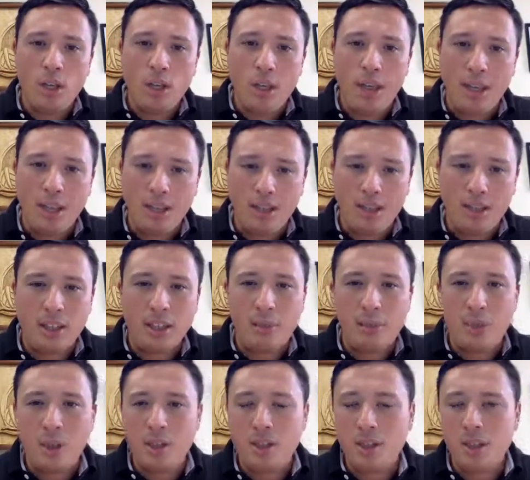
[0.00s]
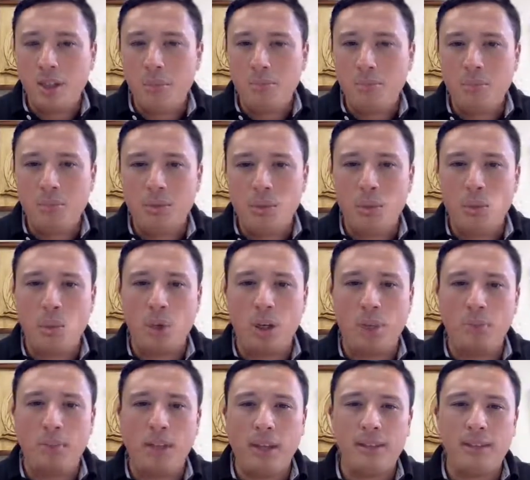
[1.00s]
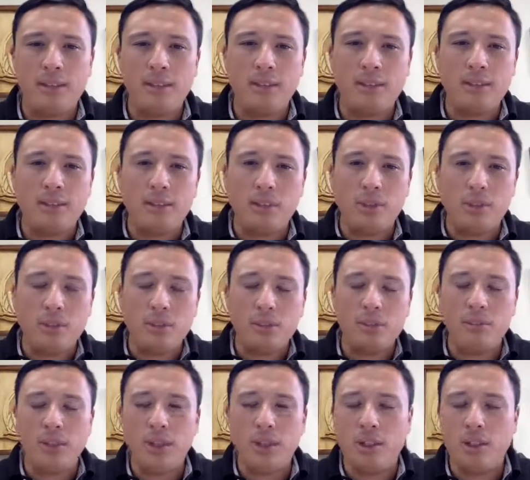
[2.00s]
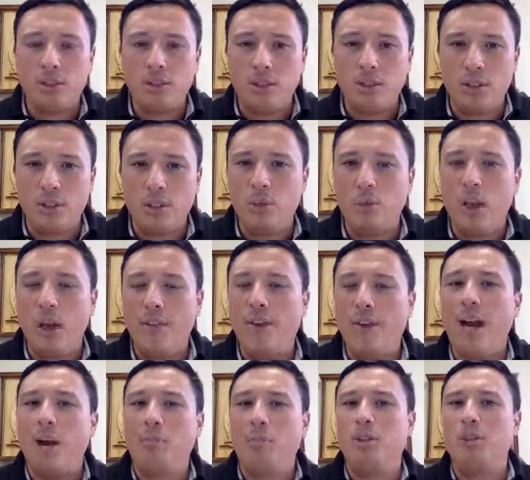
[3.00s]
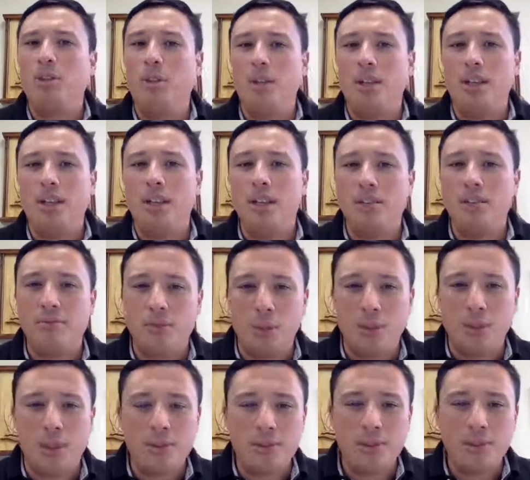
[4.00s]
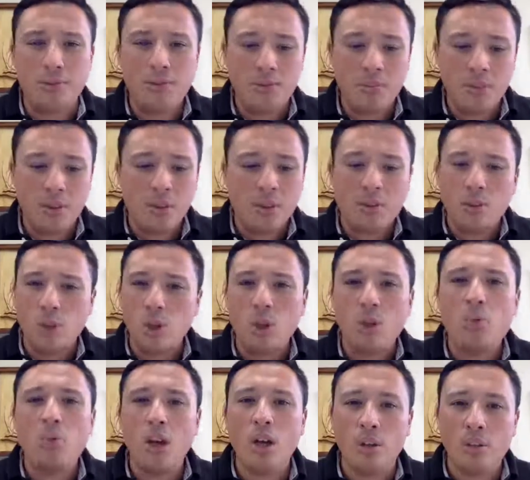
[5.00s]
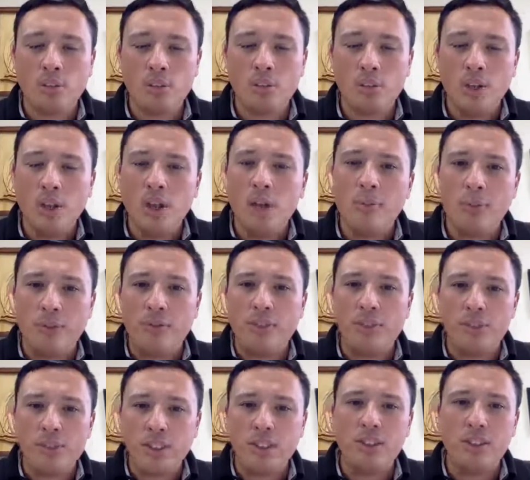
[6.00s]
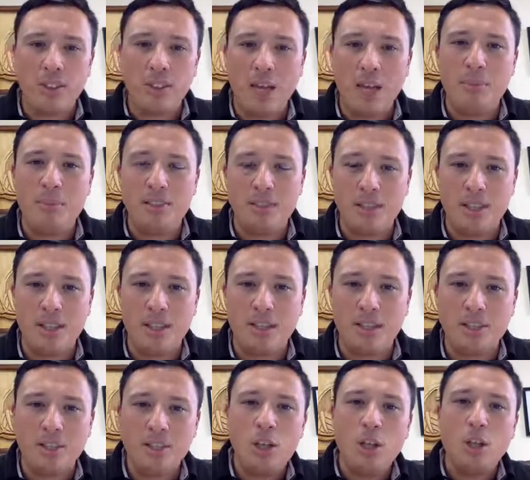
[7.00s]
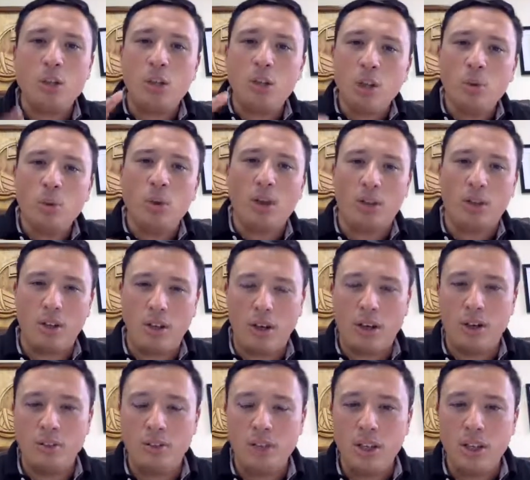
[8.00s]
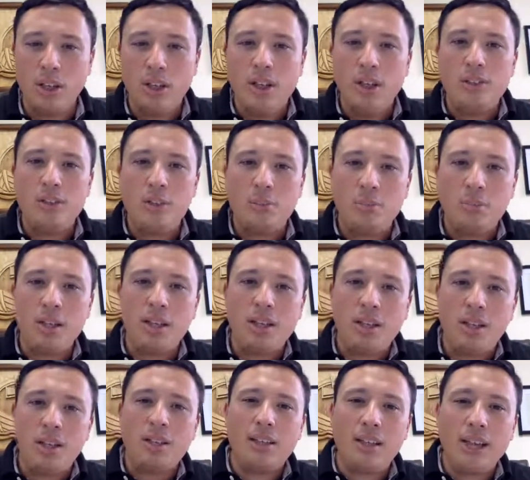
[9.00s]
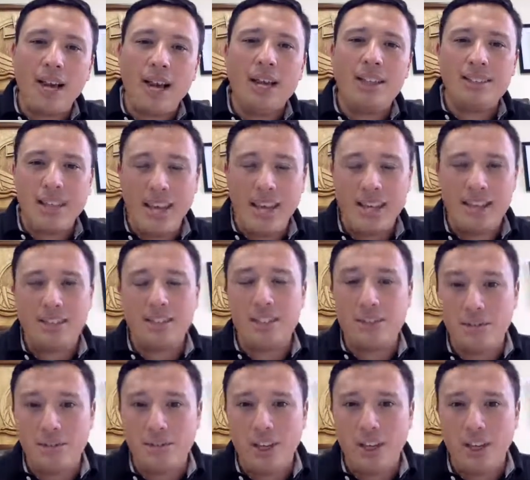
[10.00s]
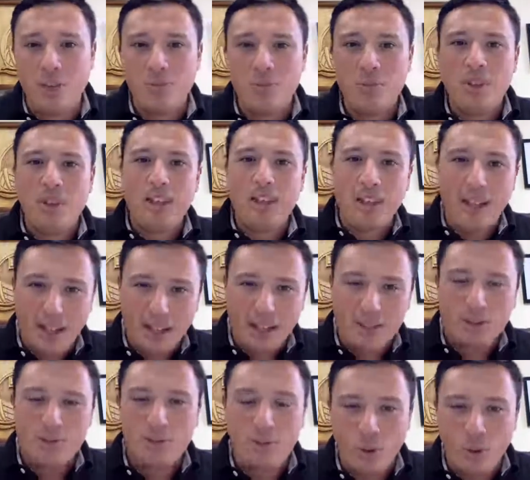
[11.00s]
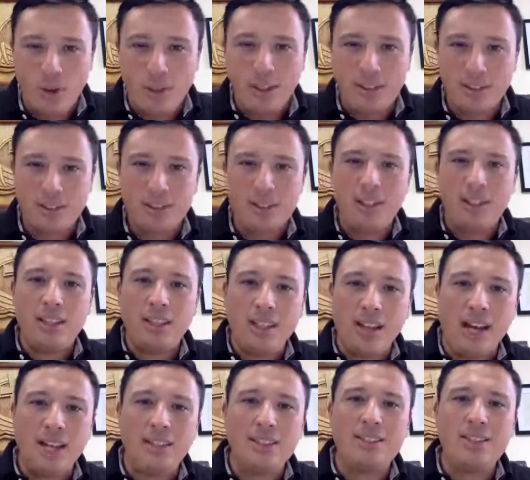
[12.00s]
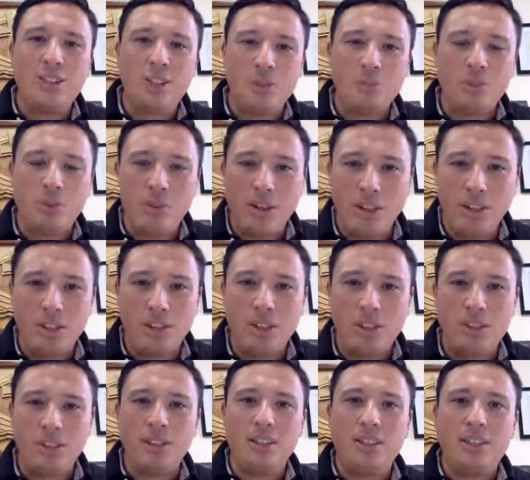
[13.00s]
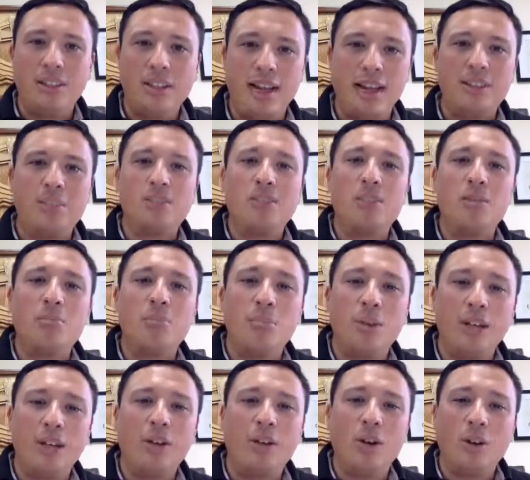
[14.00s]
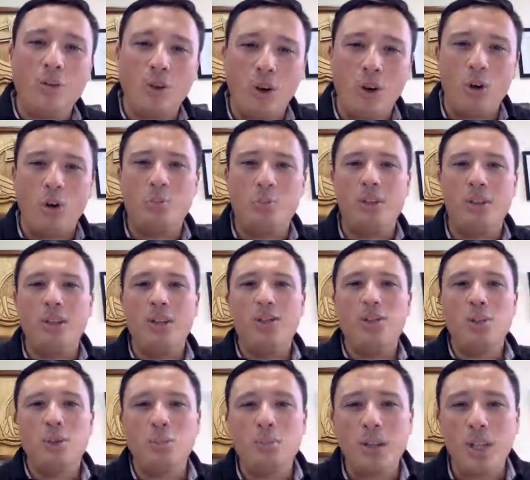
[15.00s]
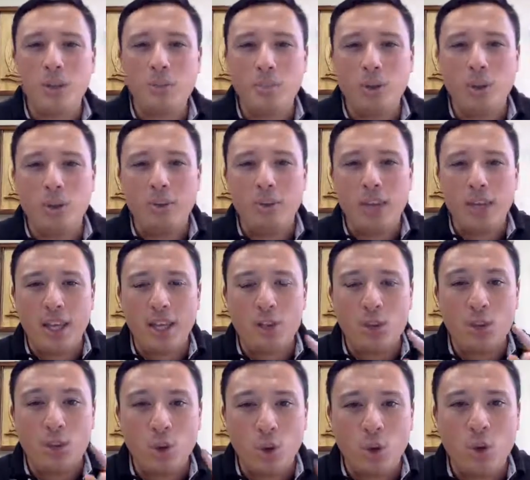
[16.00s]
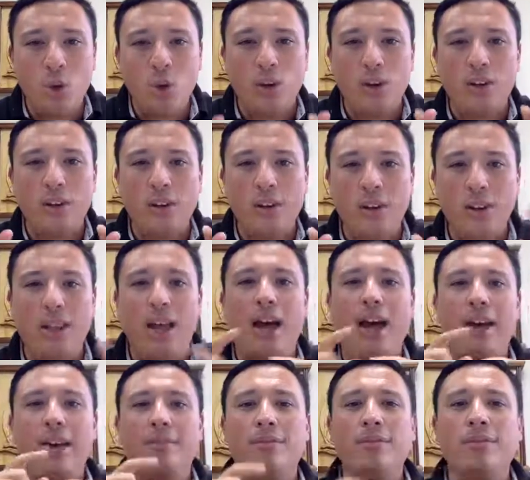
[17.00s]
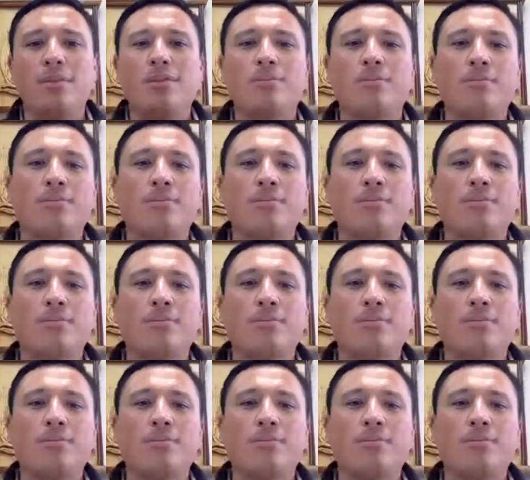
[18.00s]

and in the community, the workplaces, those spheres that you have opportunity to influence. Who knows? But for such a time as this, you are called to be God's hands and feet, God's voice, God's inspiration, God's bringer of hope to people in your lives.